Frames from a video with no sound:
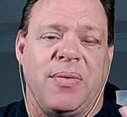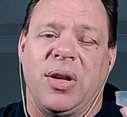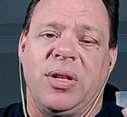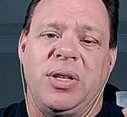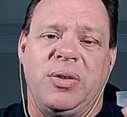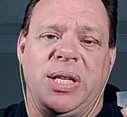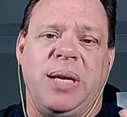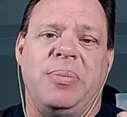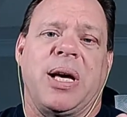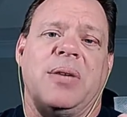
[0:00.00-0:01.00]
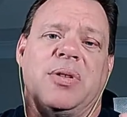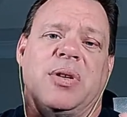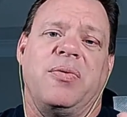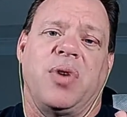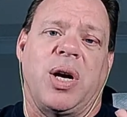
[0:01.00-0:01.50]
They only do deep dives
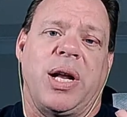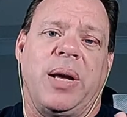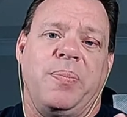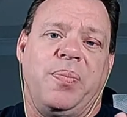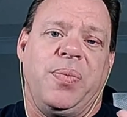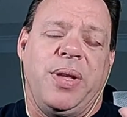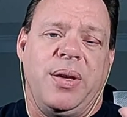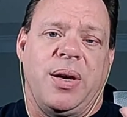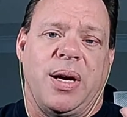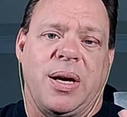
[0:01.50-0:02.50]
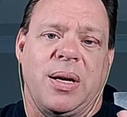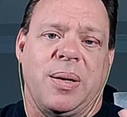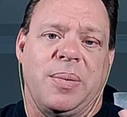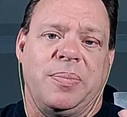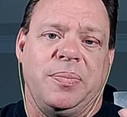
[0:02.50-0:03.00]
on Friday, um,